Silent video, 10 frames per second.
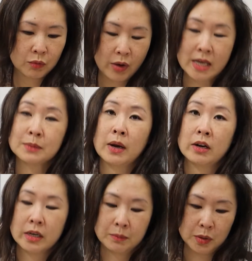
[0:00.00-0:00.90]
raised by
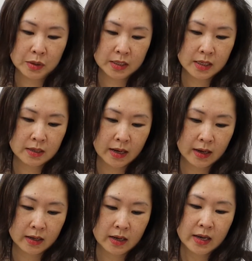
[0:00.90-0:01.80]
our community
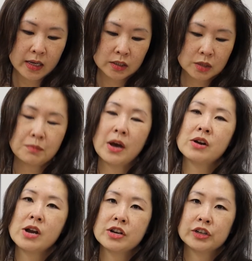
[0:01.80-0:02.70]
that is to
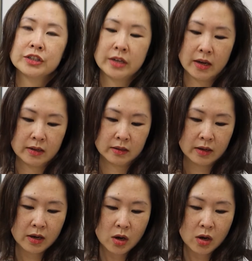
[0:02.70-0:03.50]
better understand